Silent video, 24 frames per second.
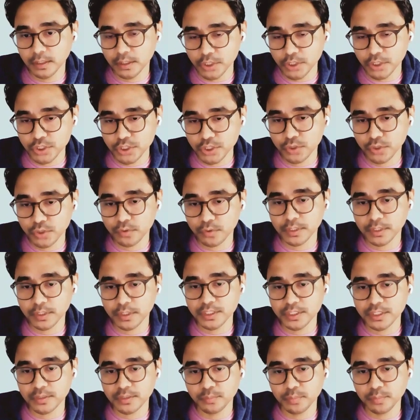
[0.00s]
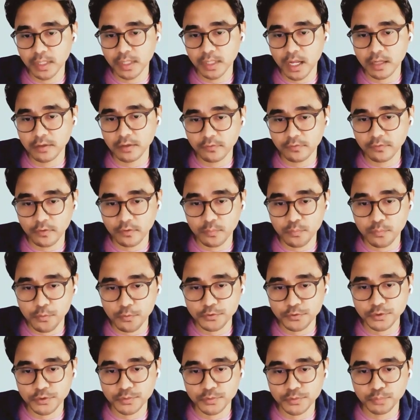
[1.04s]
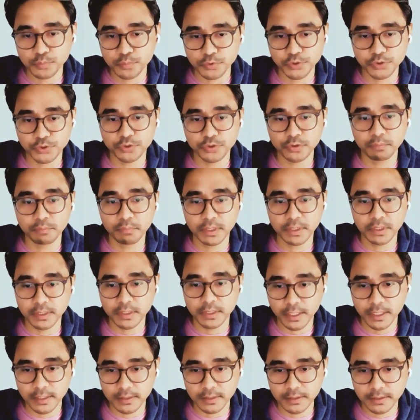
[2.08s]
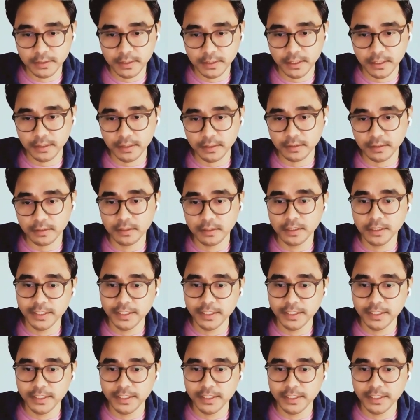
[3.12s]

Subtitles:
Ensure there is a plan for post-procedural mental health care,